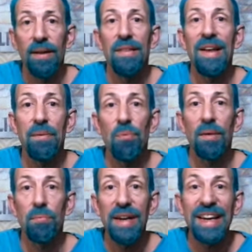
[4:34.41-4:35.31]
than what
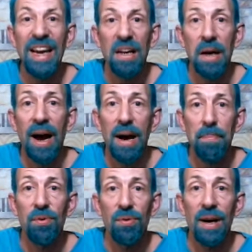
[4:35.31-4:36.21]
we can
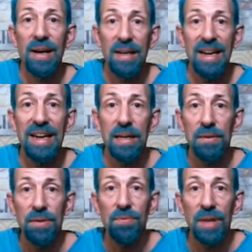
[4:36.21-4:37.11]
operate in
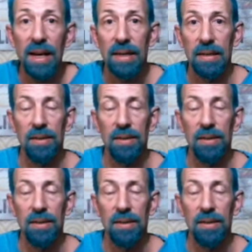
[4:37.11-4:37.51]
today.